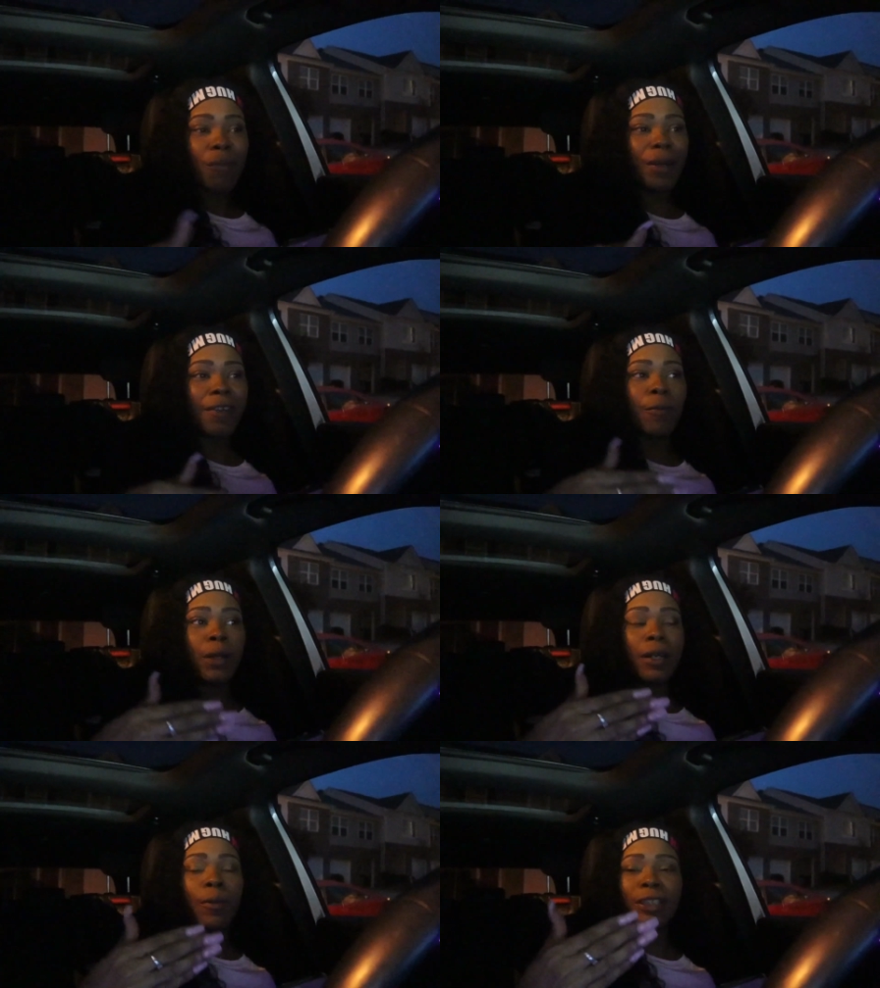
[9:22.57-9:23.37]
But if
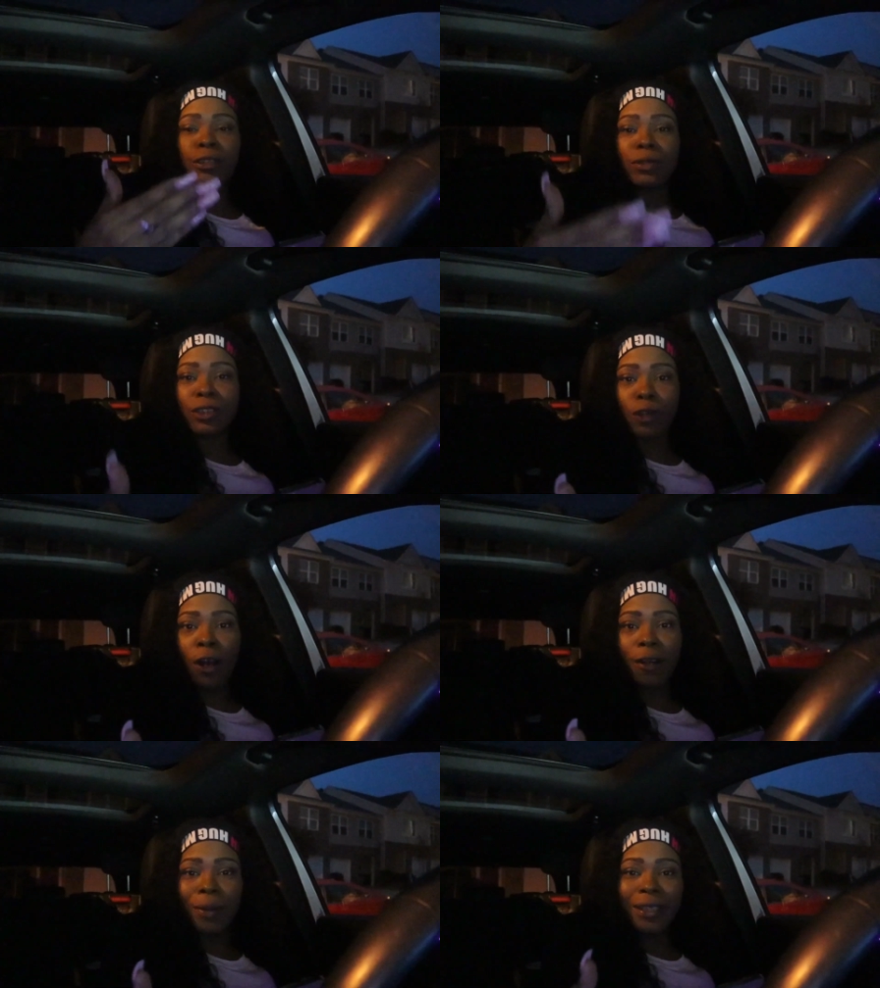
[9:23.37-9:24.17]
what you
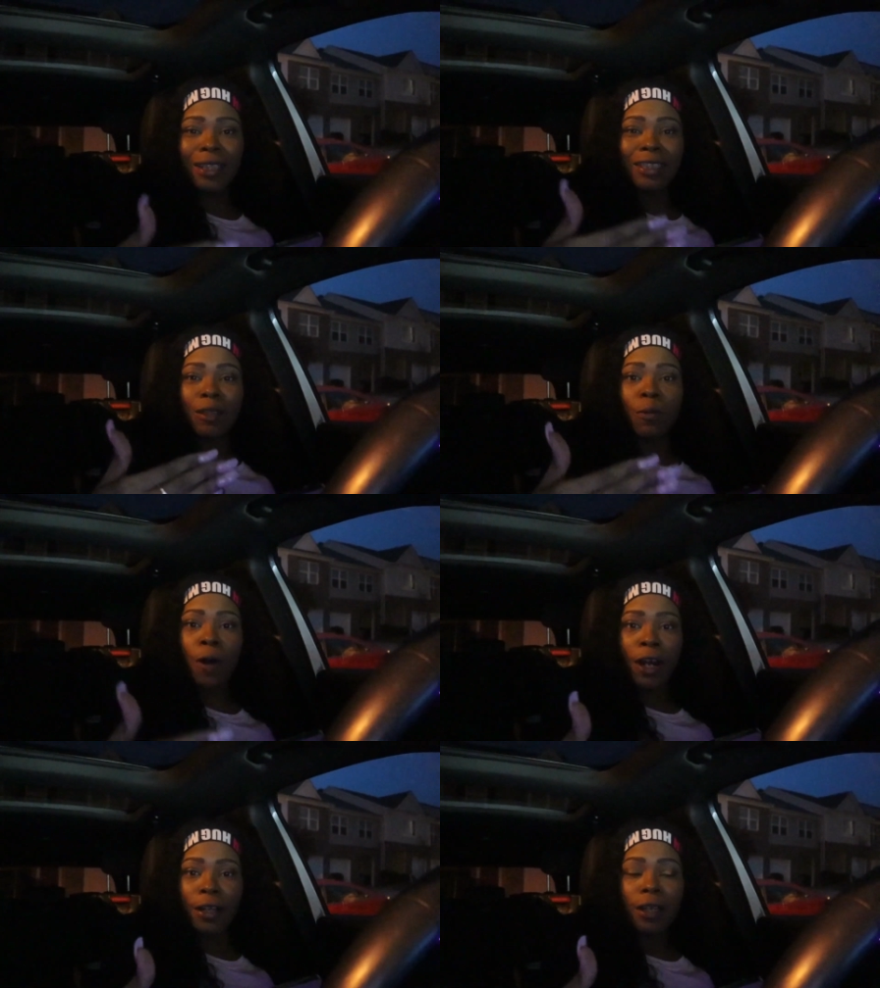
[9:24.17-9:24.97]
start with doesn't
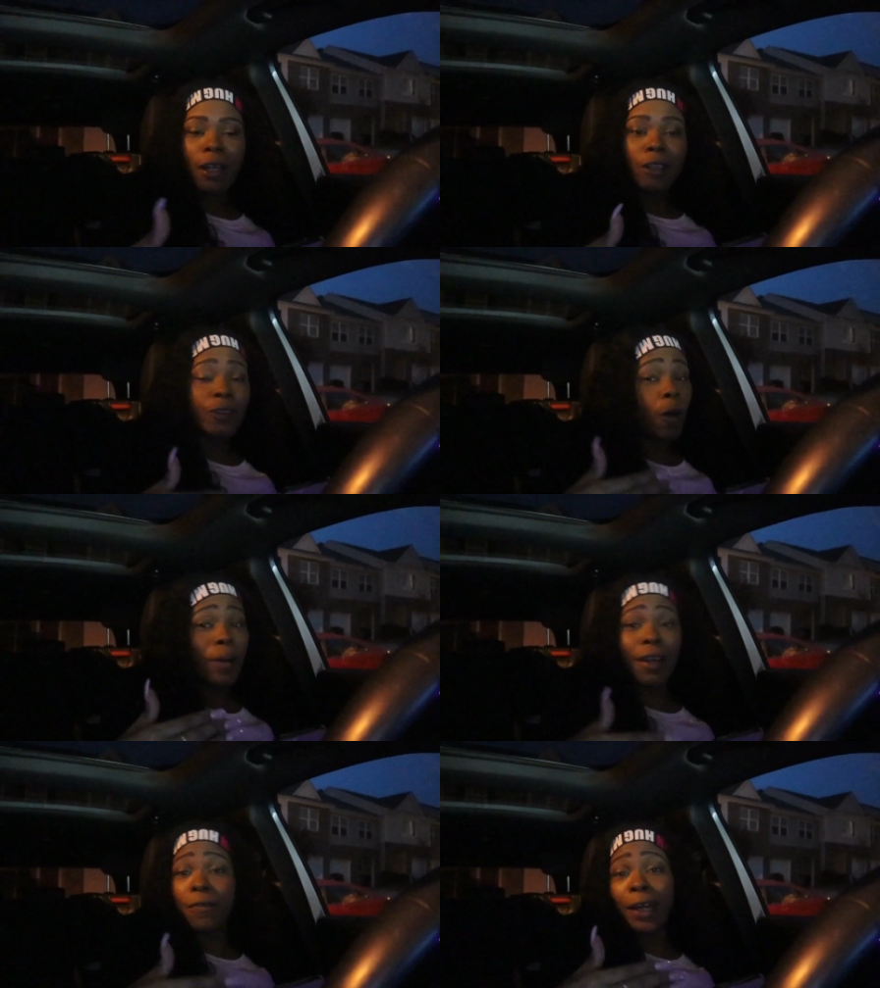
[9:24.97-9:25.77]
work, don't
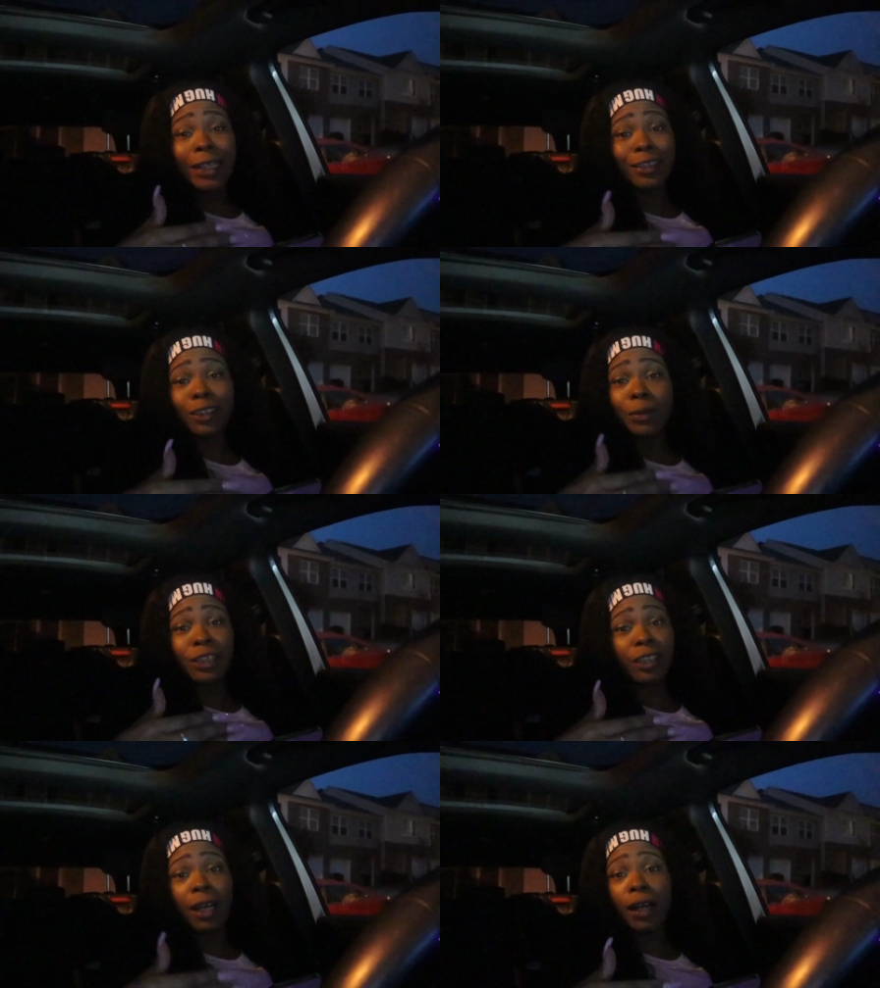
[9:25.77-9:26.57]
be afraid to
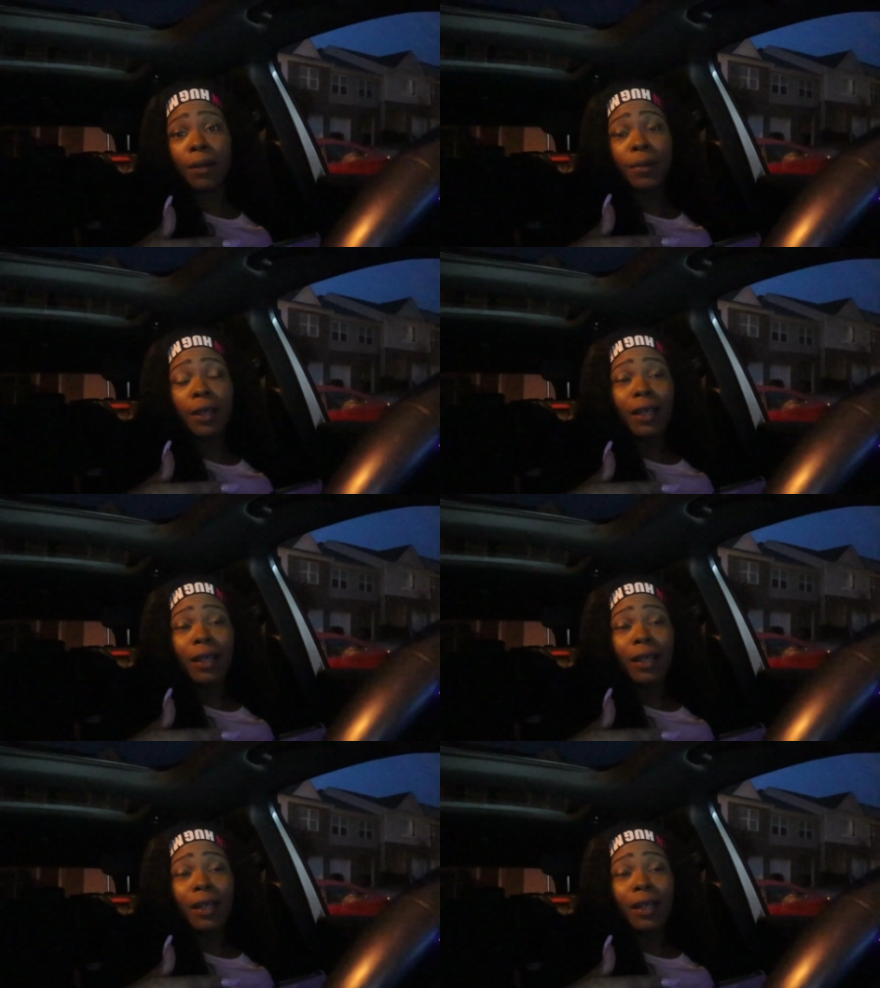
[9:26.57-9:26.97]
switch it up.